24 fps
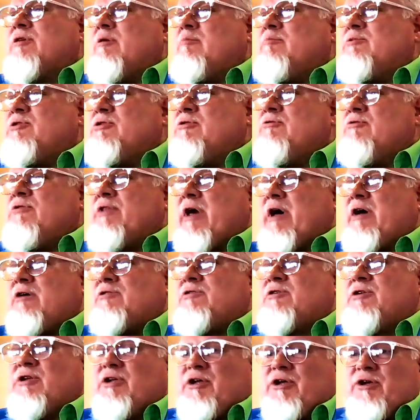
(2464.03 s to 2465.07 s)
some
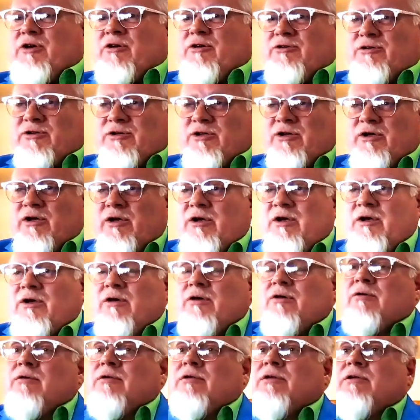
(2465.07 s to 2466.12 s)
2,000 years
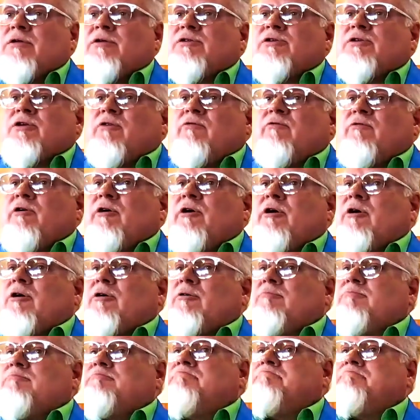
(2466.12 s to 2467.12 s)
so far.